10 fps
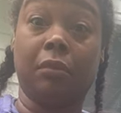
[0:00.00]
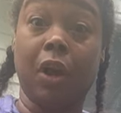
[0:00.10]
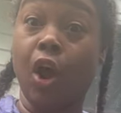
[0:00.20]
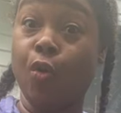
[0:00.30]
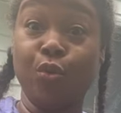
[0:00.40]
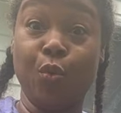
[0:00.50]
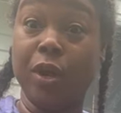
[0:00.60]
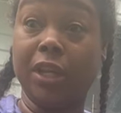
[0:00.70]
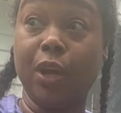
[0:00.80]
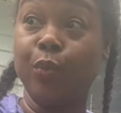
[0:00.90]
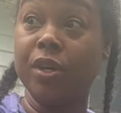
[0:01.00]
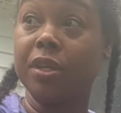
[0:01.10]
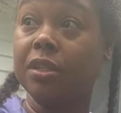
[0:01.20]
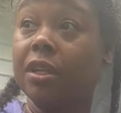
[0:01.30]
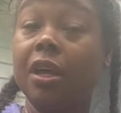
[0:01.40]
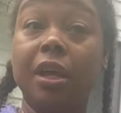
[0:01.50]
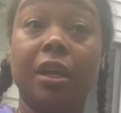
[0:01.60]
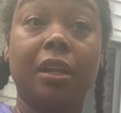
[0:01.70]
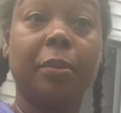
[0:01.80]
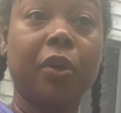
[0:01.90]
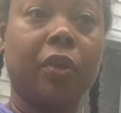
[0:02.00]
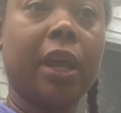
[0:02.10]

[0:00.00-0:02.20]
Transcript: don't know what that was. Let me go in the